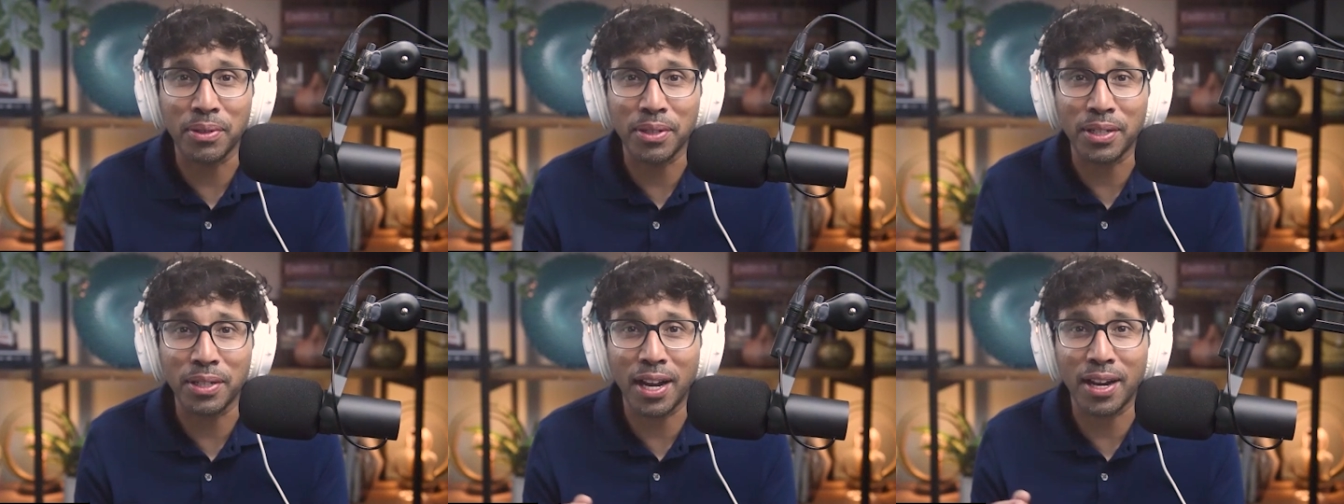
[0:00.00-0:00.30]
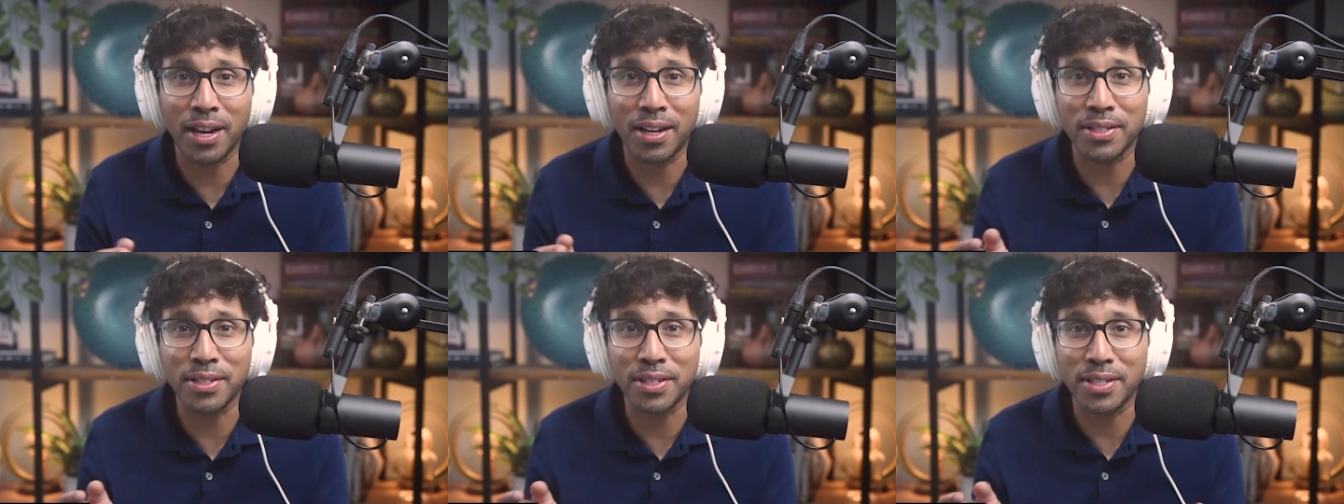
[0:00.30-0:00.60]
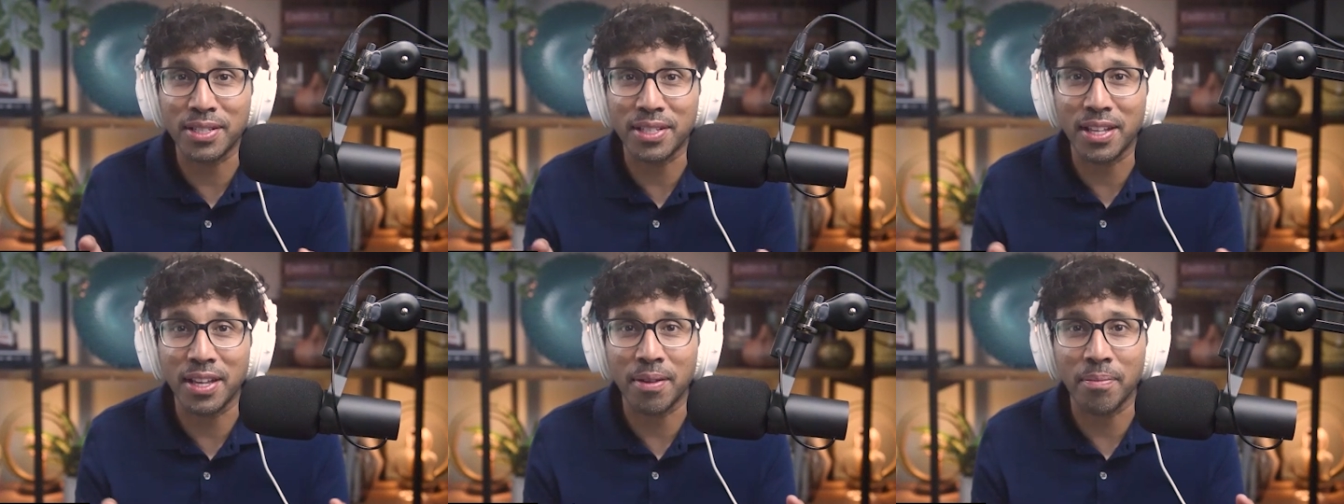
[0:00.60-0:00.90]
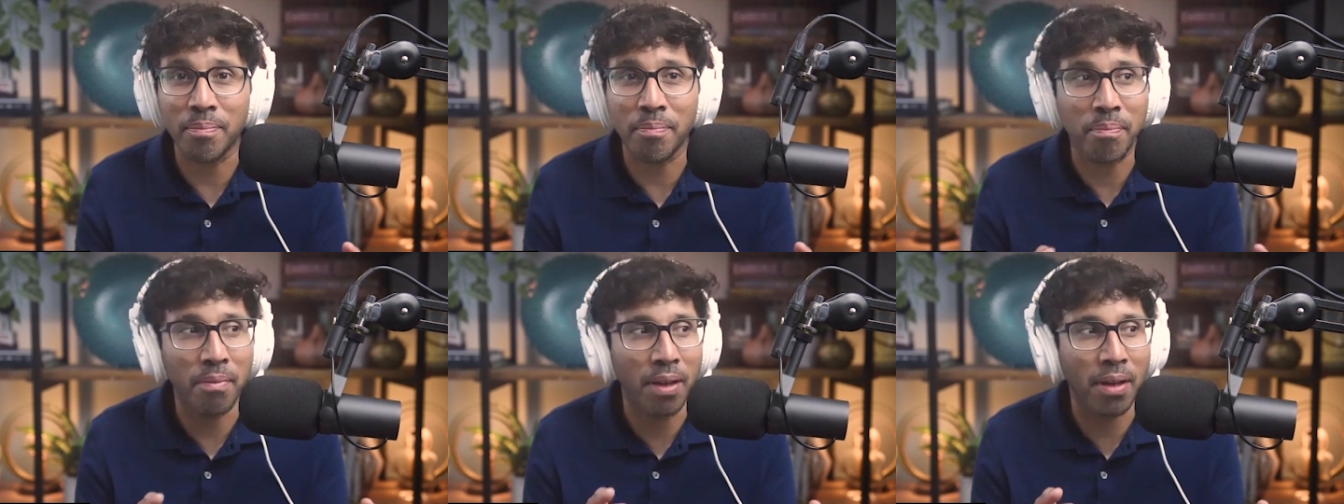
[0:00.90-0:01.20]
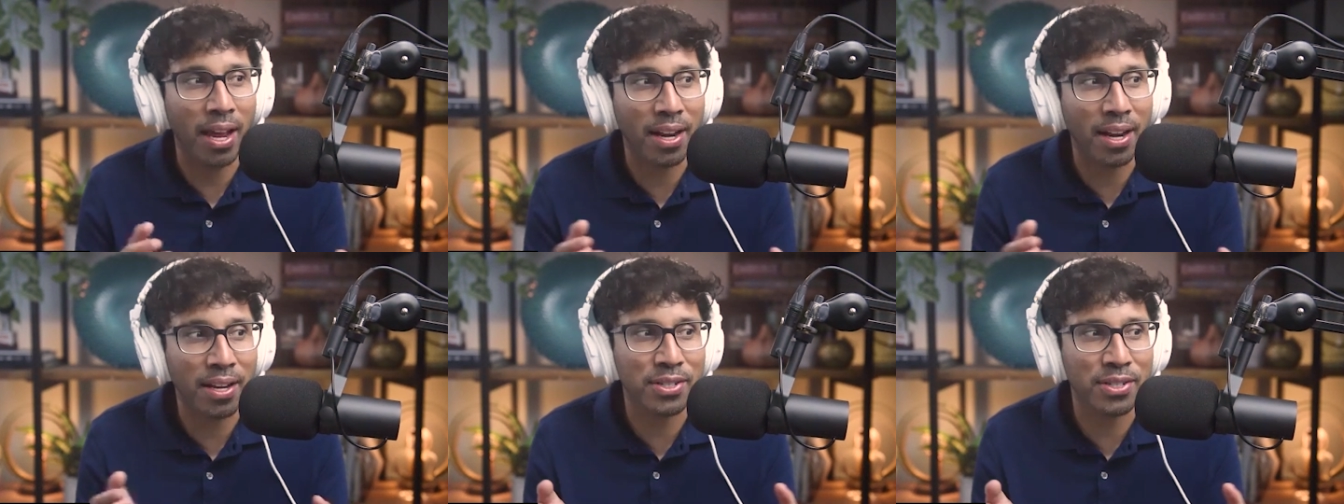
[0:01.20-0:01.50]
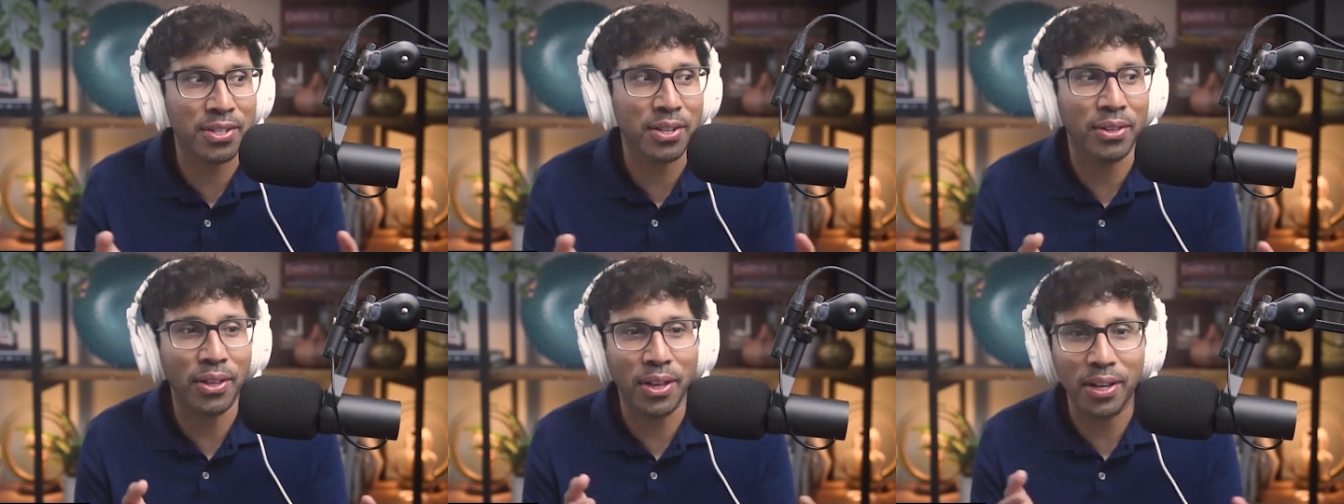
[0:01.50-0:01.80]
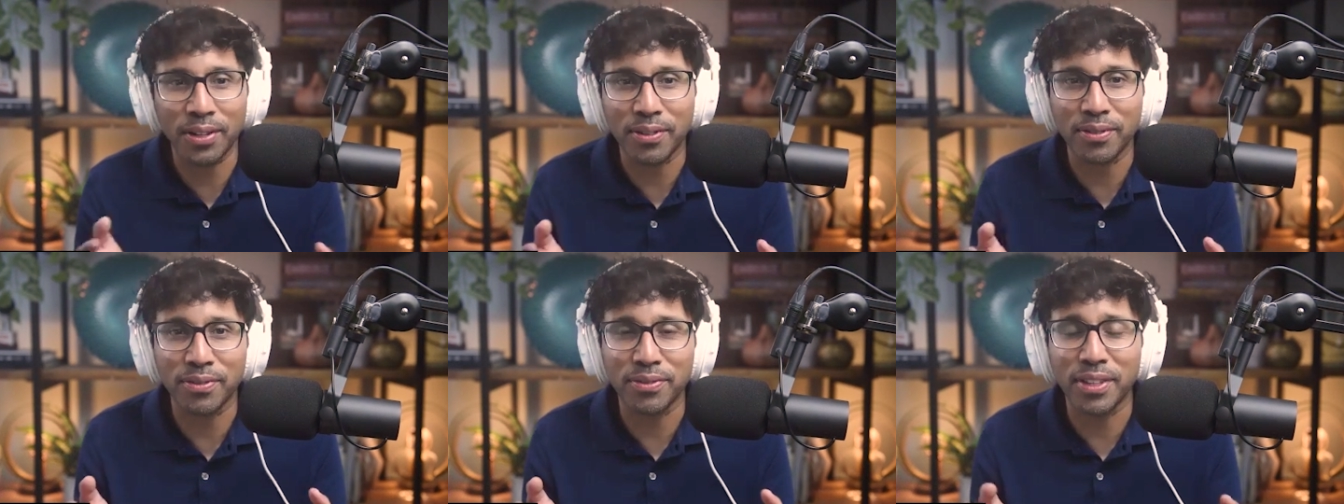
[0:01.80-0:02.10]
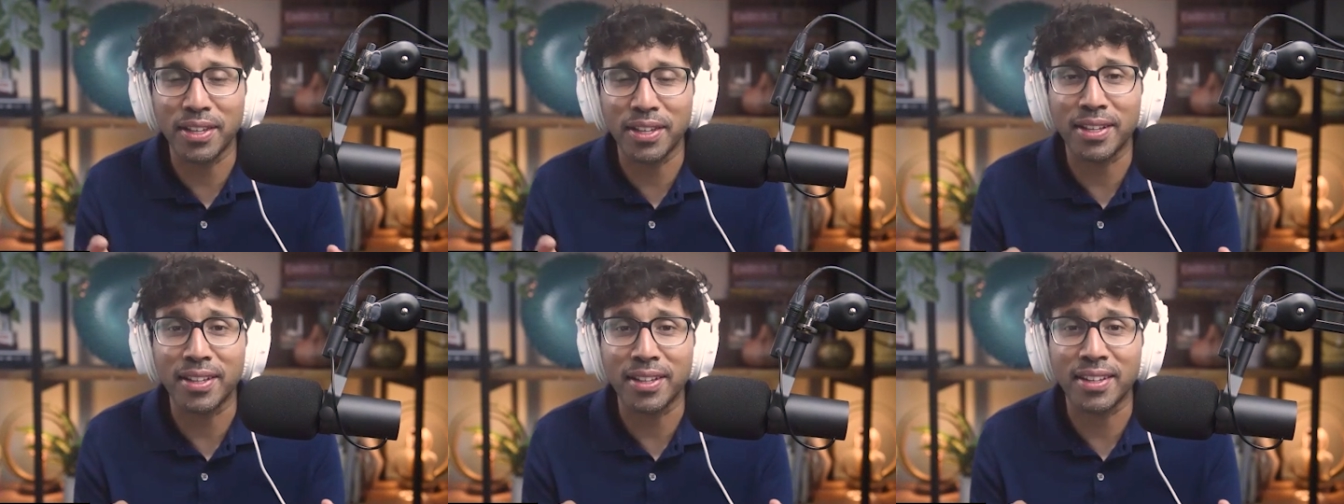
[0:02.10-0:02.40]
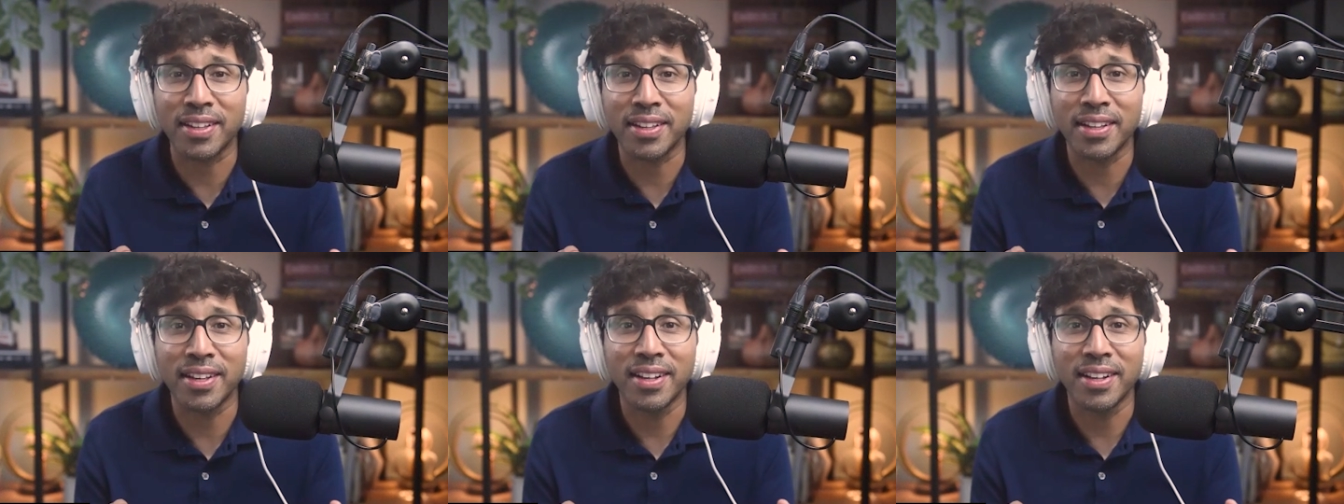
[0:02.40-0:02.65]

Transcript: to kind of just like manage a lot of like